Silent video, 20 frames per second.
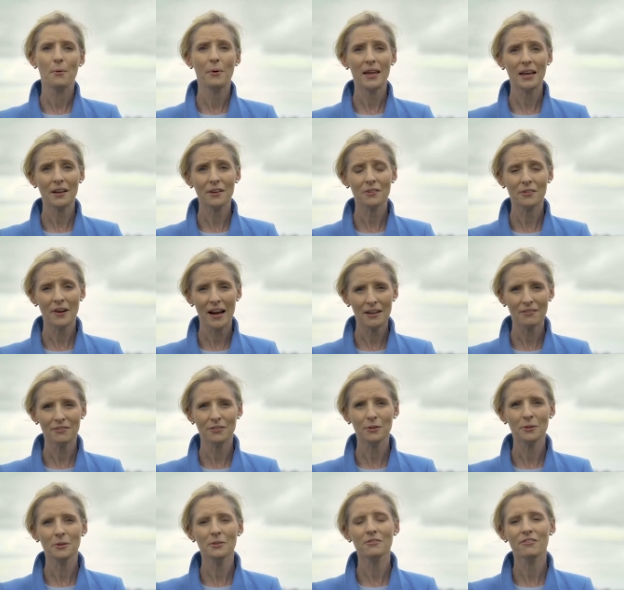We are
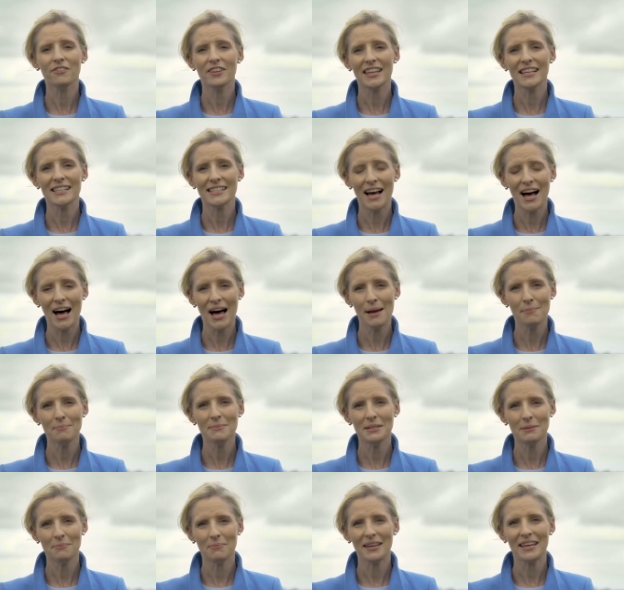grateful for the time
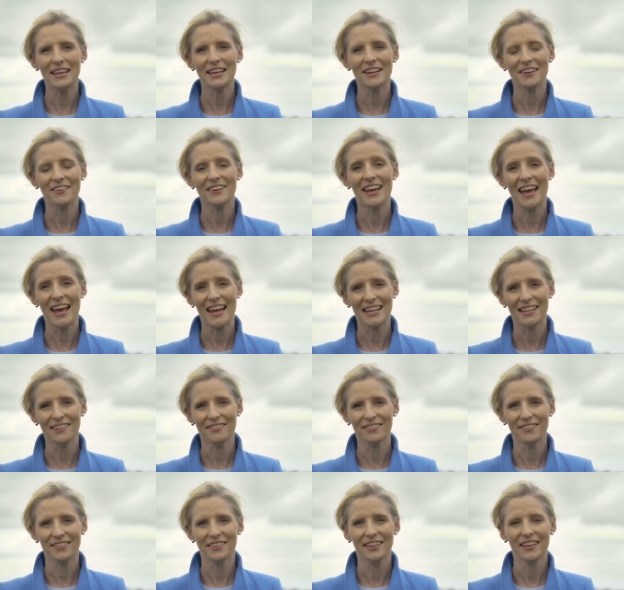to be
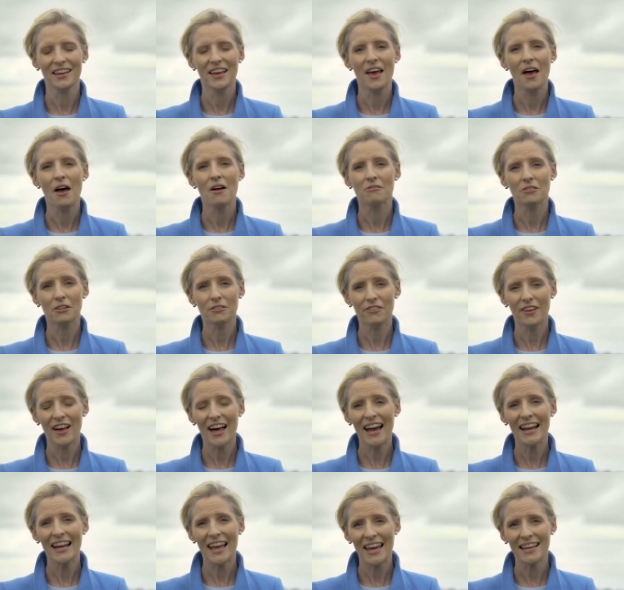creative,
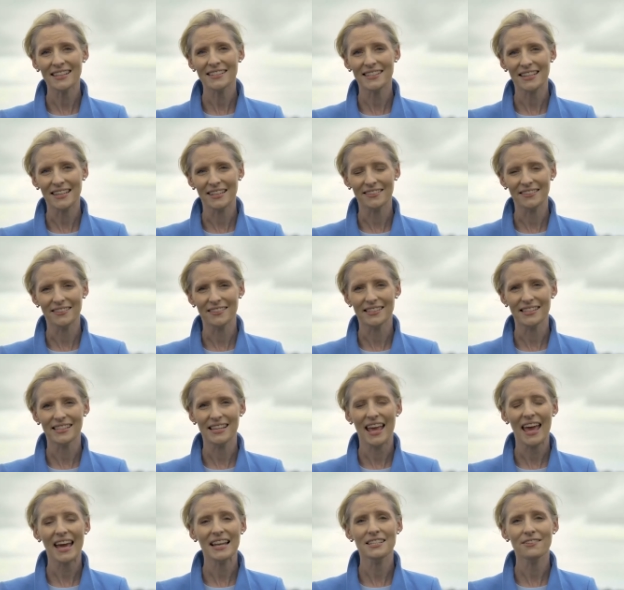refine our skills
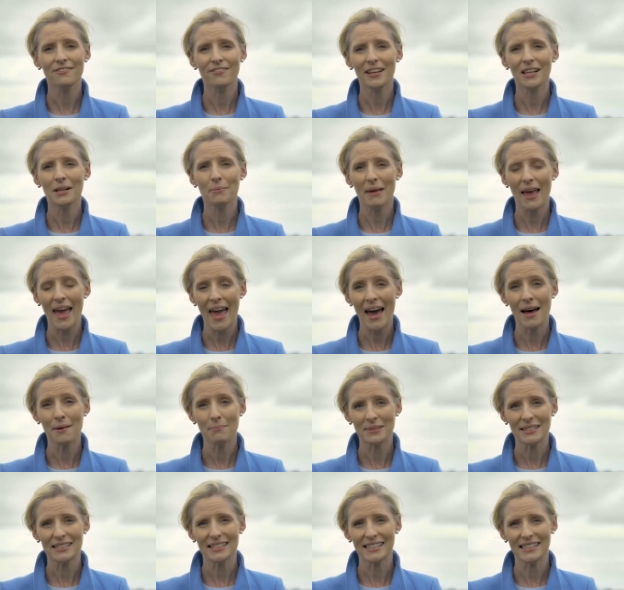and develop our
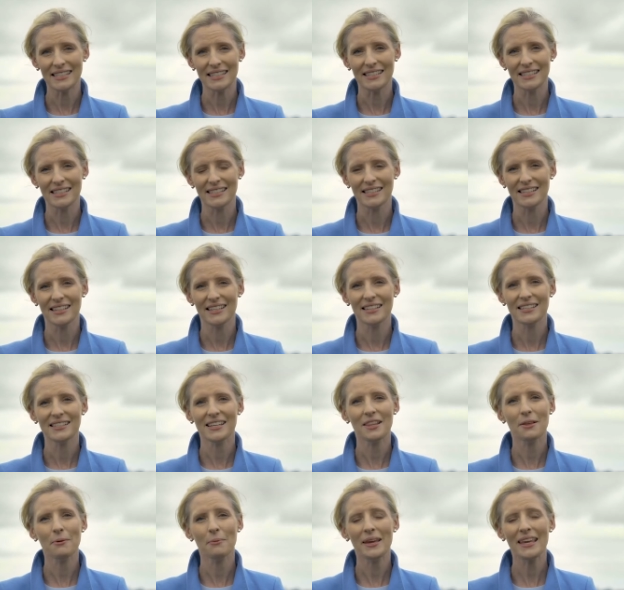businesses
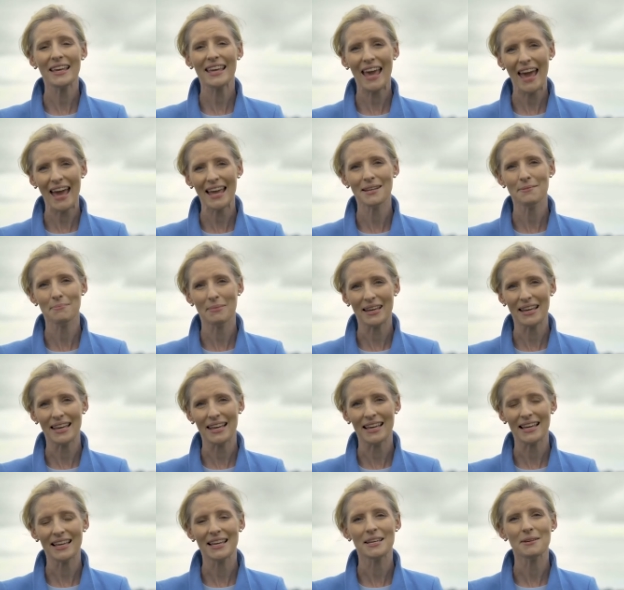so that we can
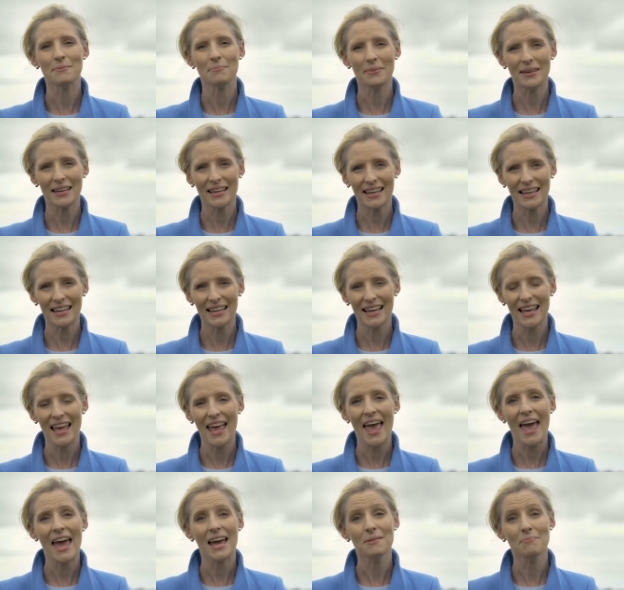be bigger
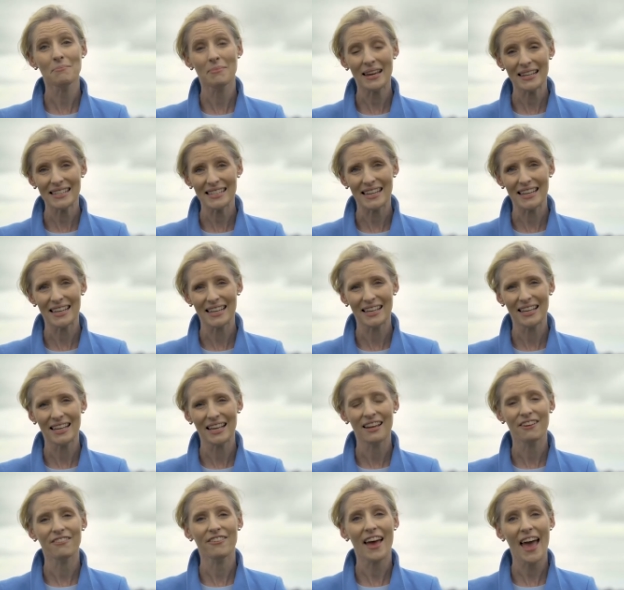and better
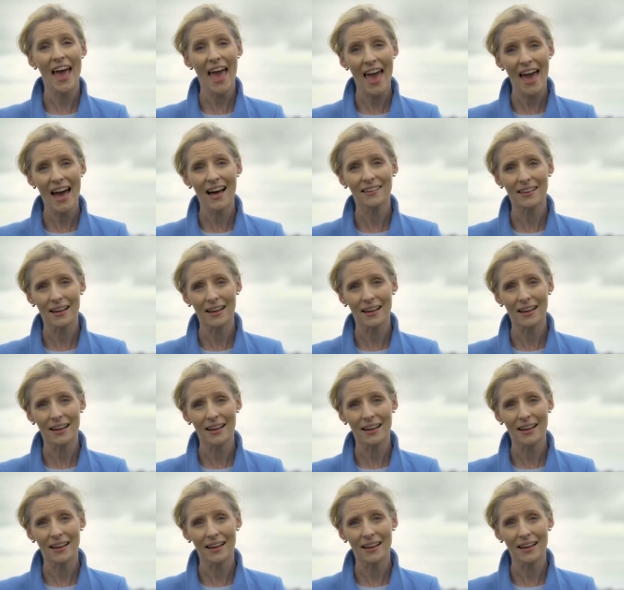for our